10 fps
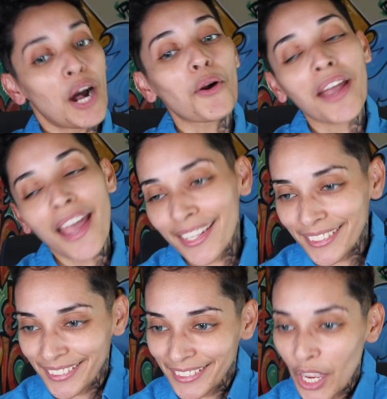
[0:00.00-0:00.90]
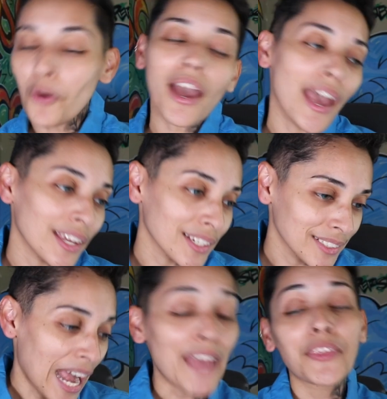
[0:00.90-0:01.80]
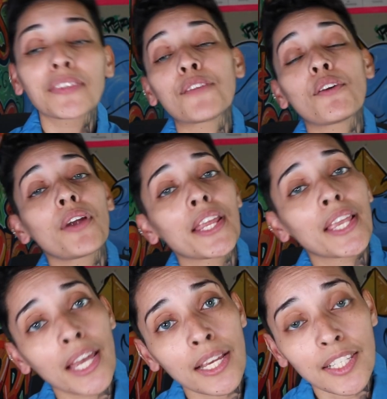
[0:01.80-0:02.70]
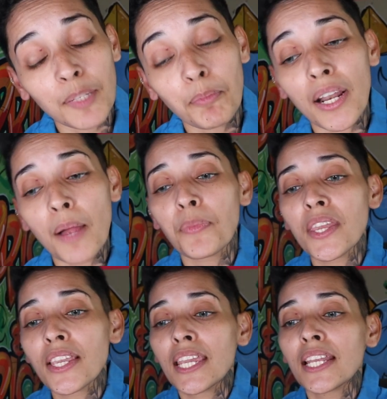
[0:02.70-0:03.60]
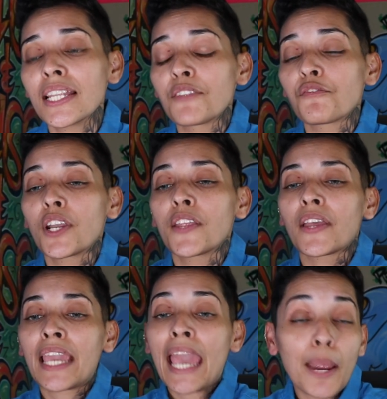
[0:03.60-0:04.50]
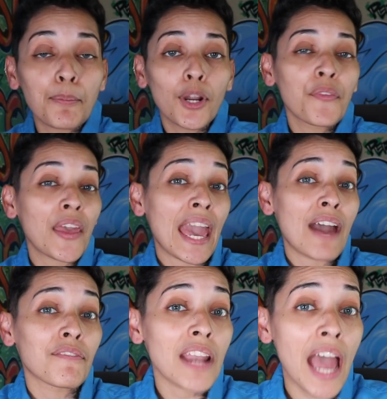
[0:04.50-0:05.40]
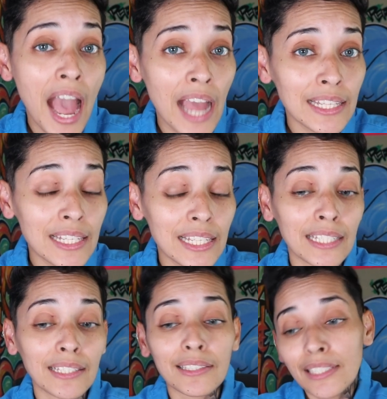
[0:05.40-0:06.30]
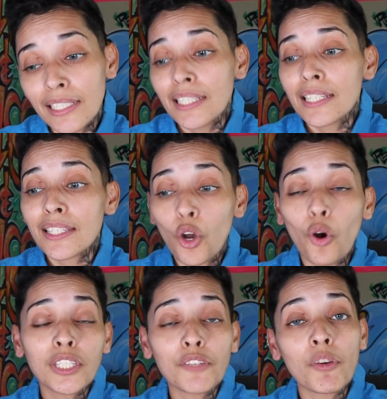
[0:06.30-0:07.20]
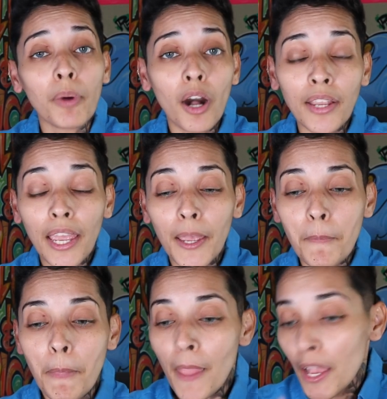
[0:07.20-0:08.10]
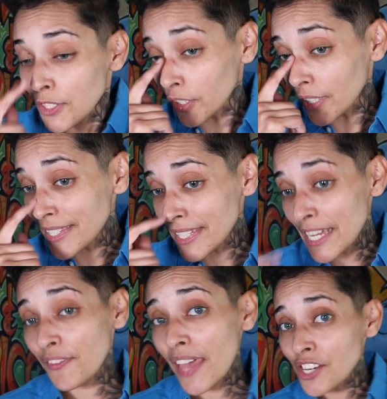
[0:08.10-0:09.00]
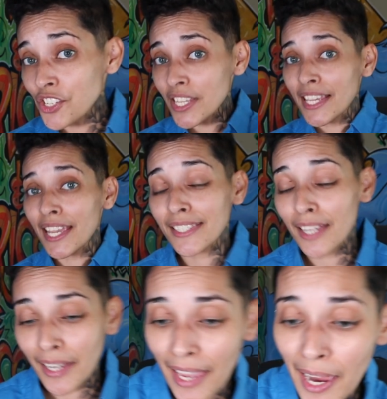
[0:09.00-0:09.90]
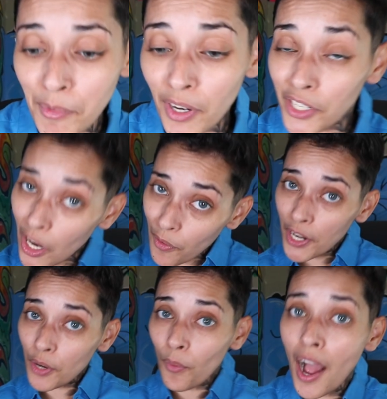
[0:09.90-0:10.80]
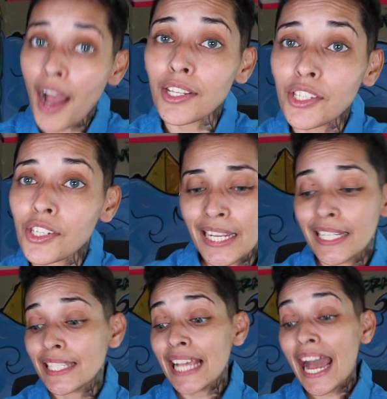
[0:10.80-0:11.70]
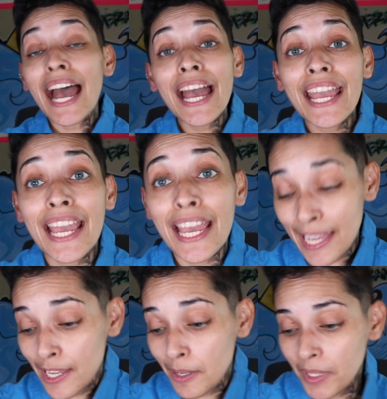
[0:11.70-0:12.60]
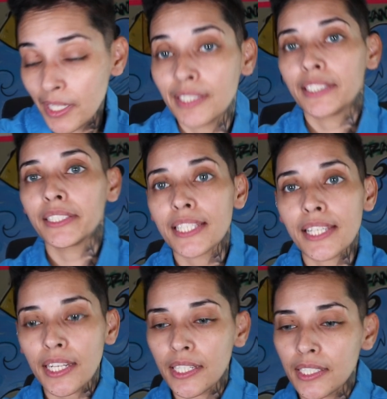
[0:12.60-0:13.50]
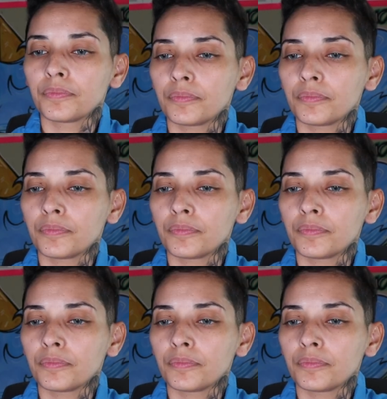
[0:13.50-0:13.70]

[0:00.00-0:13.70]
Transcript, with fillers: Okay, okay. I think they've already kissed, but I'm thinking in front of the camera they have not and it's a whole different ball game. So let's see if they actually kiss on camera. Y'all ready to watch? Cause I am. Let's get it.